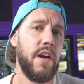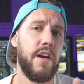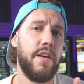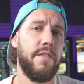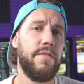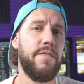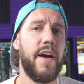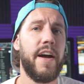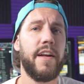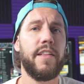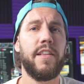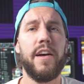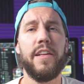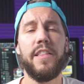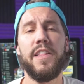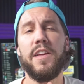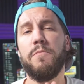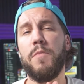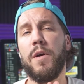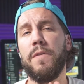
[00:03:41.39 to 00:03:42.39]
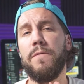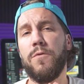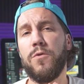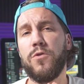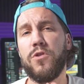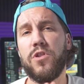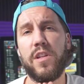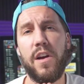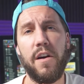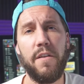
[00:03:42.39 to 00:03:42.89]
In fact, I think my
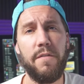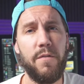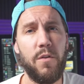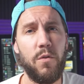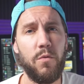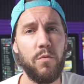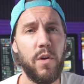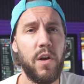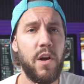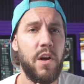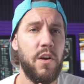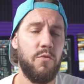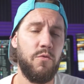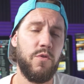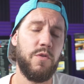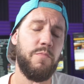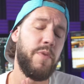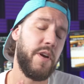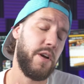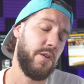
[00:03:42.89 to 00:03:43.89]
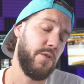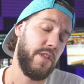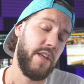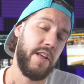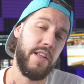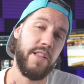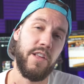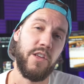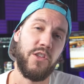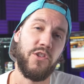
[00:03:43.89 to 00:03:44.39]
first cell phone was bigger
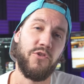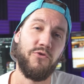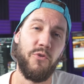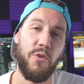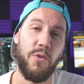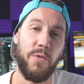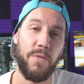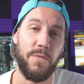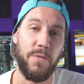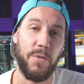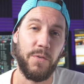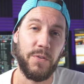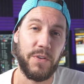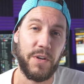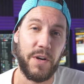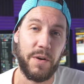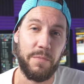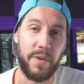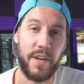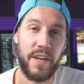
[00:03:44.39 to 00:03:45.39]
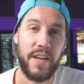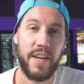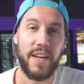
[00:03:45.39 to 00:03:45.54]
than this drone folded up.